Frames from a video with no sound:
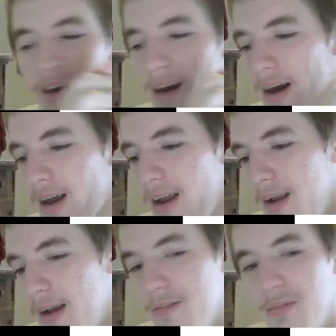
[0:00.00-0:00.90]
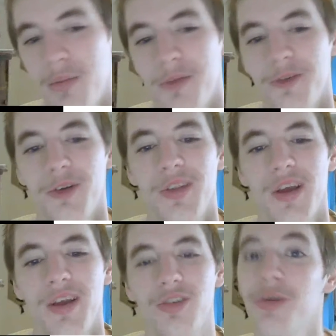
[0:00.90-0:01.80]
I have pretty much all
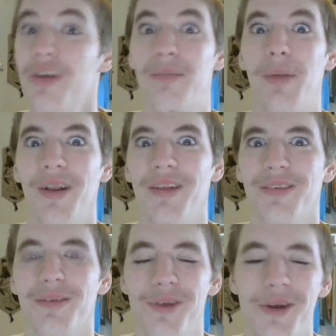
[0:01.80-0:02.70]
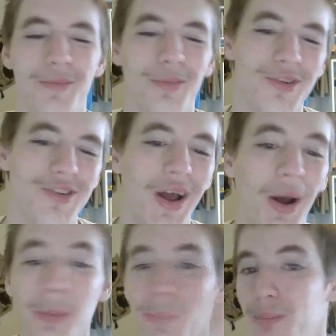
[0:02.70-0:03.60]
day to stress about it, to try and push it out.